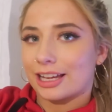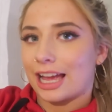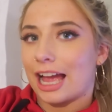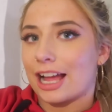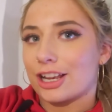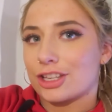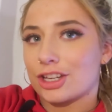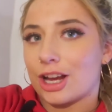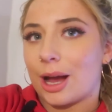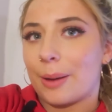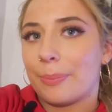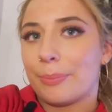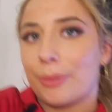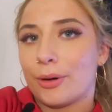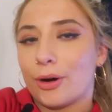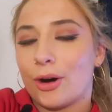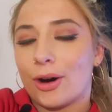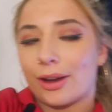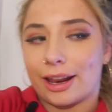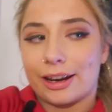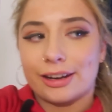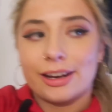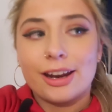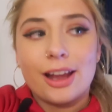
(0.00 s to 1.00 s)
to catch up
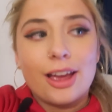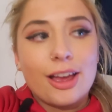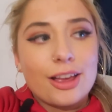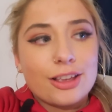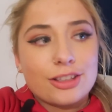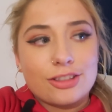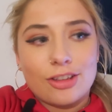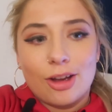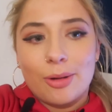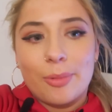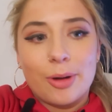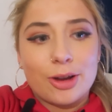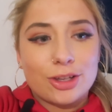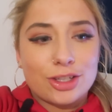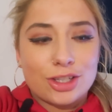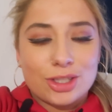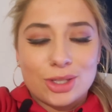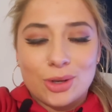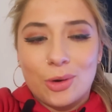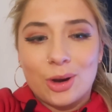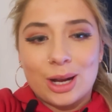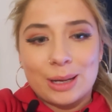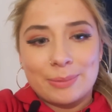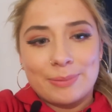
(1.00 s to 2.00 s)
on and so much to
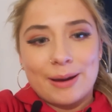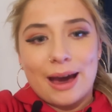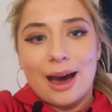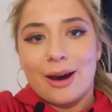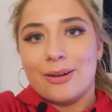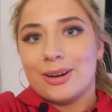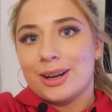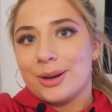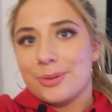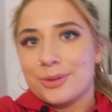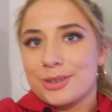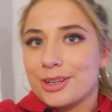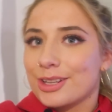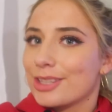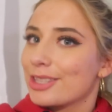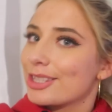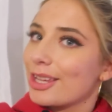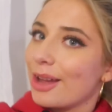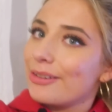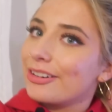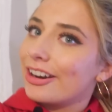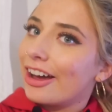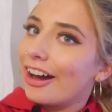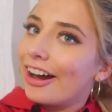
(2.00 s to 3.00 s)
talk about, and it was just
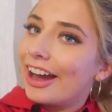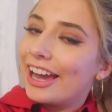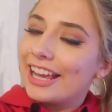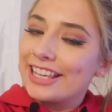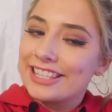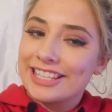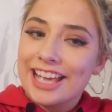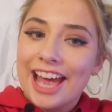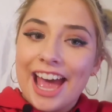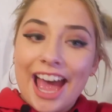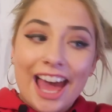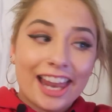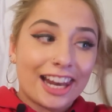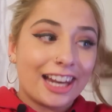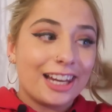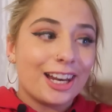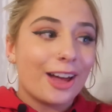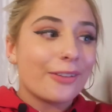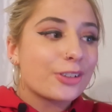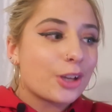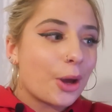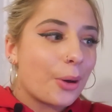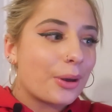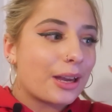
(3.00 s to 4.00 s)
so nice. And I
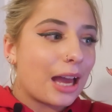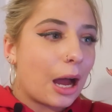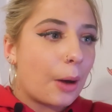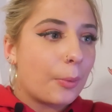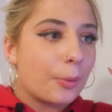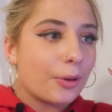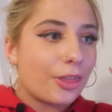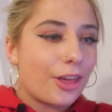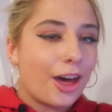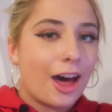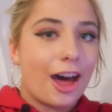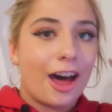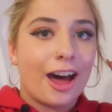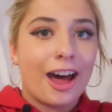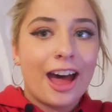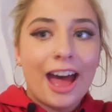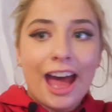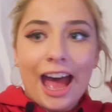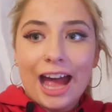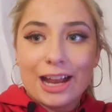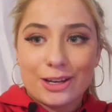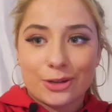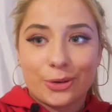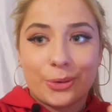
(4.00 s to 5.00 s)
loved going out with her.
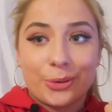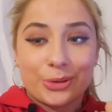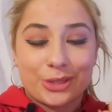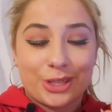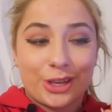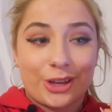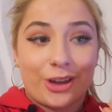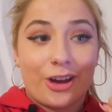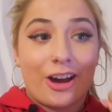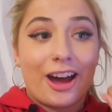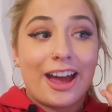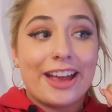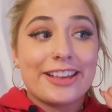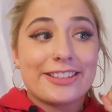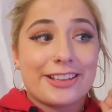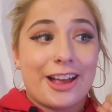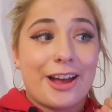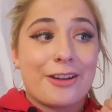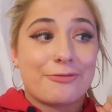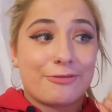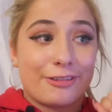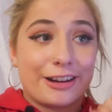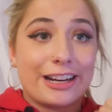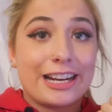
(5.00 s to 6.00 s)
And also, guys,
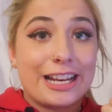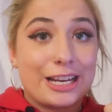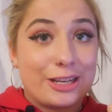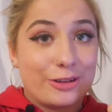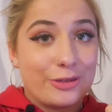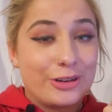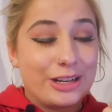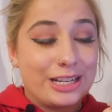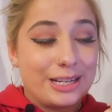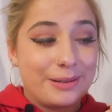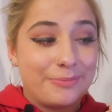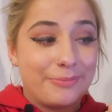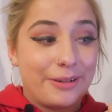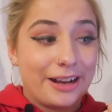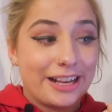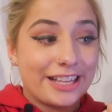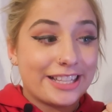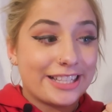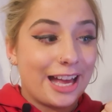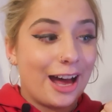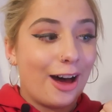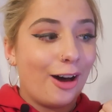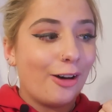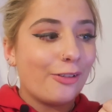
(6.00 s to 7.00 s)
I've really treated
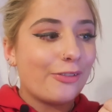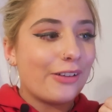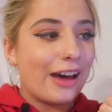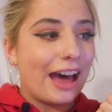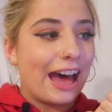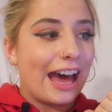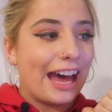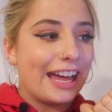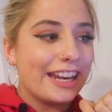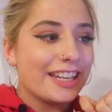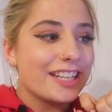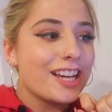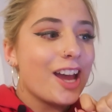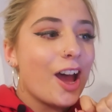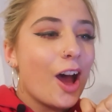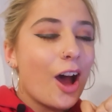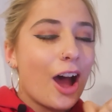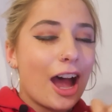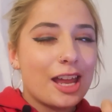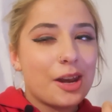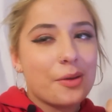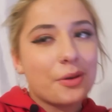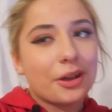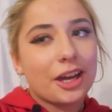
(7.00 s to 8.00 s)
myself, and
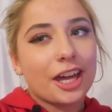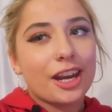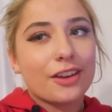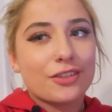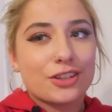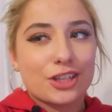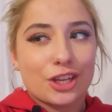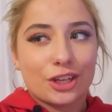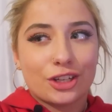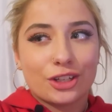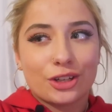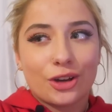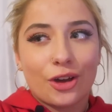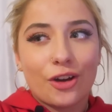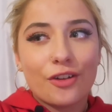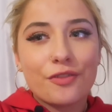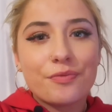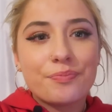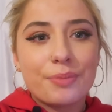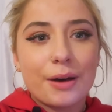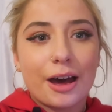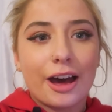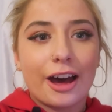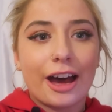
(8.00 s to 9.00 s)
I know I kind of shouldn't
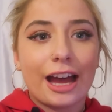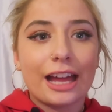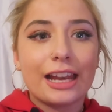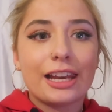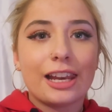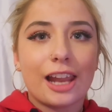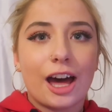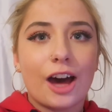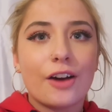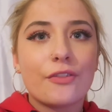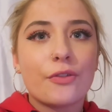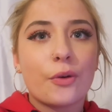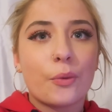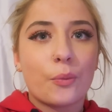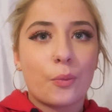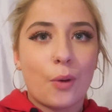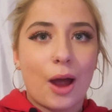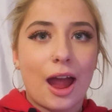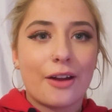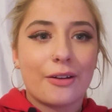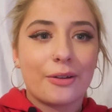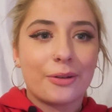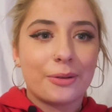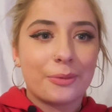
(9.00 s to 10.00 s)
have, but I love
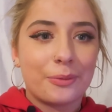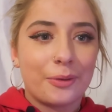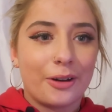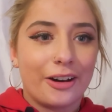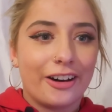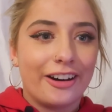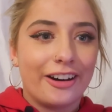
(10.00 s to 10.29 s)
what